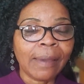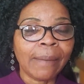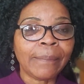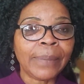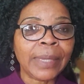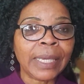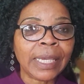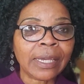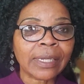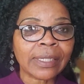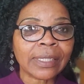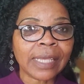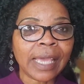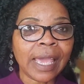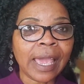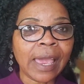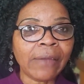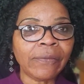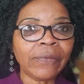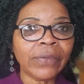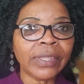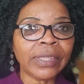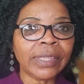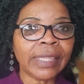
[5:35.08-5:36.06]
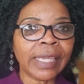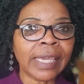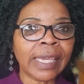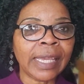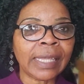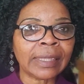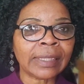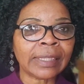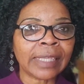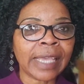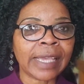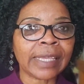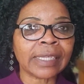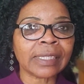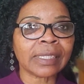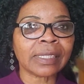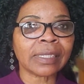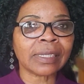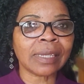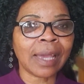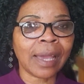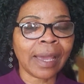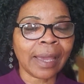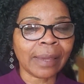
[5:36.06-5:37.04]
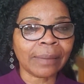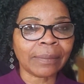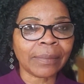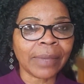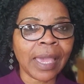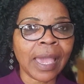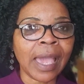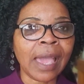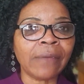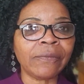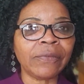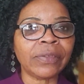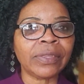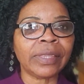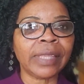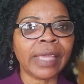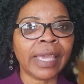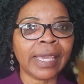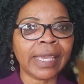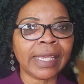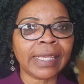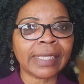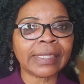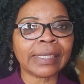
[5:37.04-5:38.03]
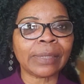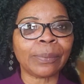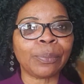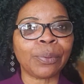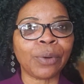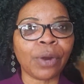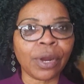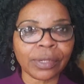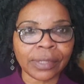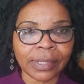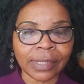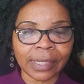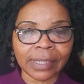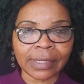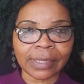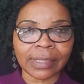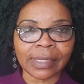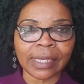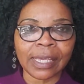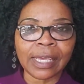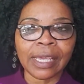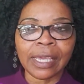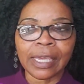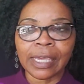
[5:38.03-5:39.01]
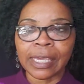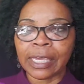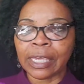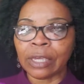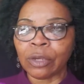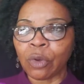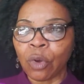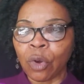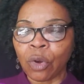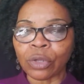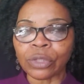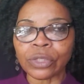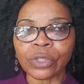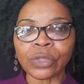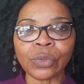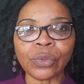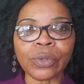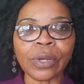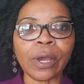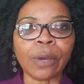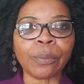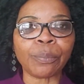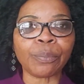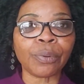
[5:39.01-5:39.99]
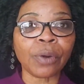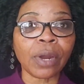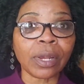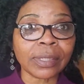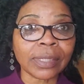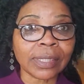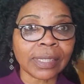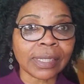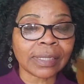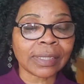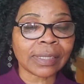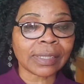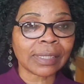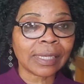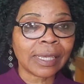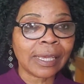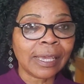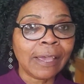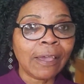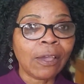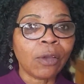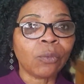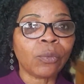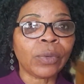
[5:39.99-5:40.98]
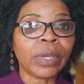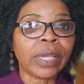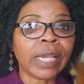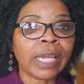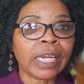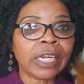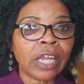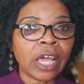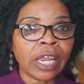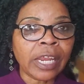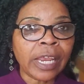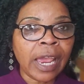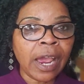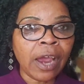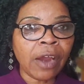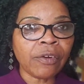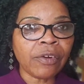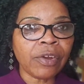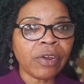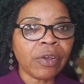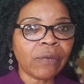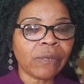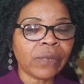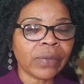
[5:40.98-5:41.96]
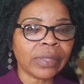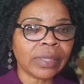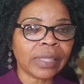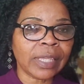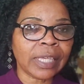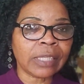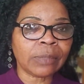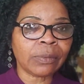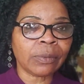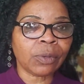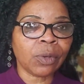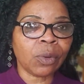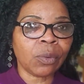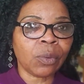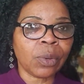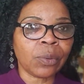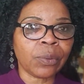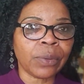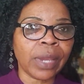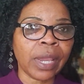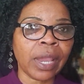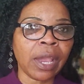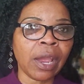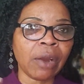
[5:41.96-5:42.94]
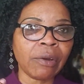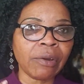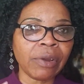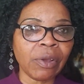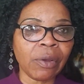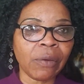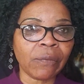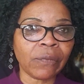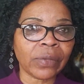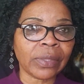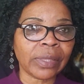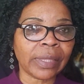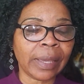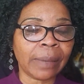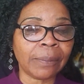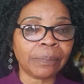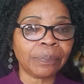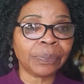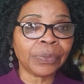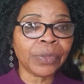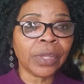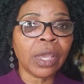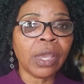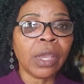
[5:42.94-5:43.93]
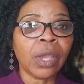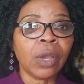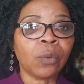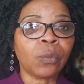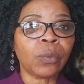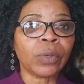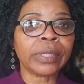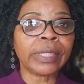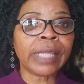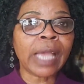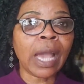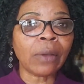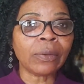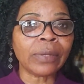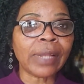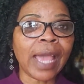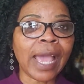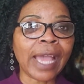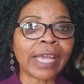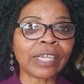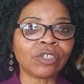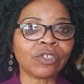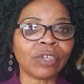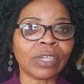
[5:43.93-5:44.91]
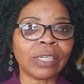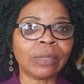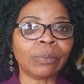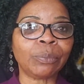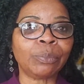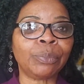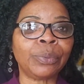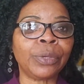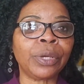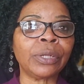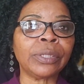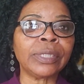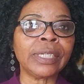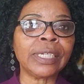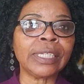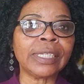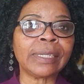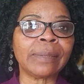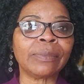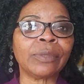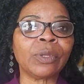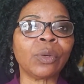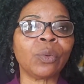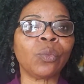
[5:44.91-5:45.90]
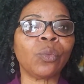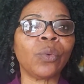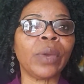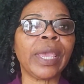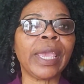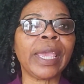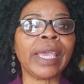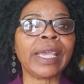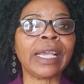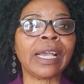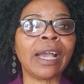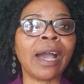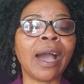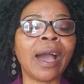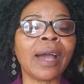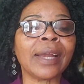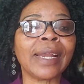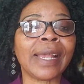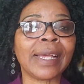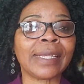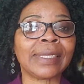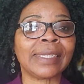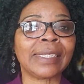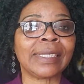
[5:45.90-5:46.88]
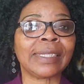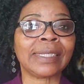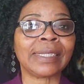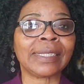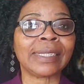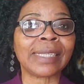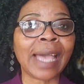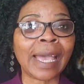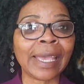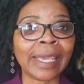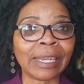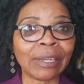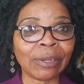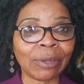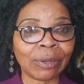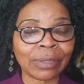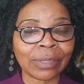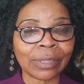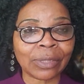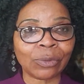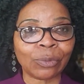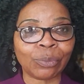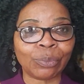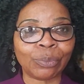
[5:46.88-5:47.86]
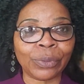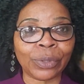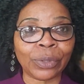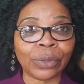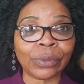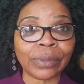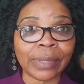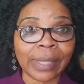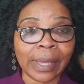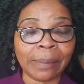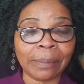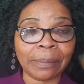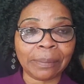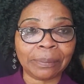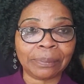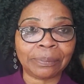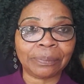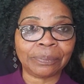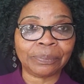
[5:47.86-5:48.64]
because everything takes time. Everything is a process. It goes through a process. We cannot hurry over things, because when we hurry over them without actually building them the way God has desired us to build them,